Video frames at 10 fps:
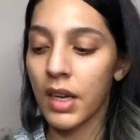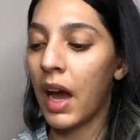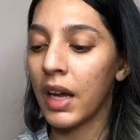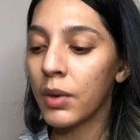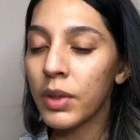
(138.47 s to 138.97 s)

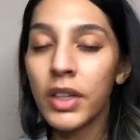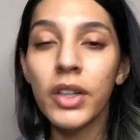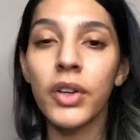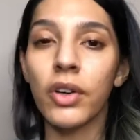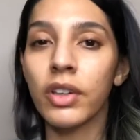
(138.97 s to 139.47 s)
I would
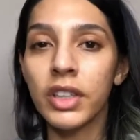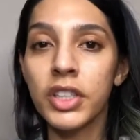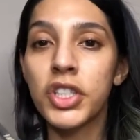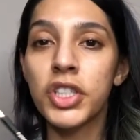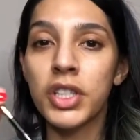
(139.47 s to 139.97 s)

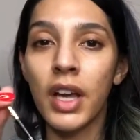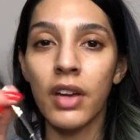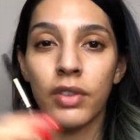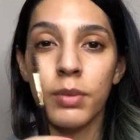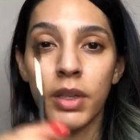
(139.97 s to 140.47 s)
encourage
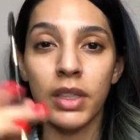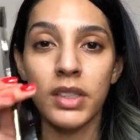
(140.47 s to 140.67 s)
everybody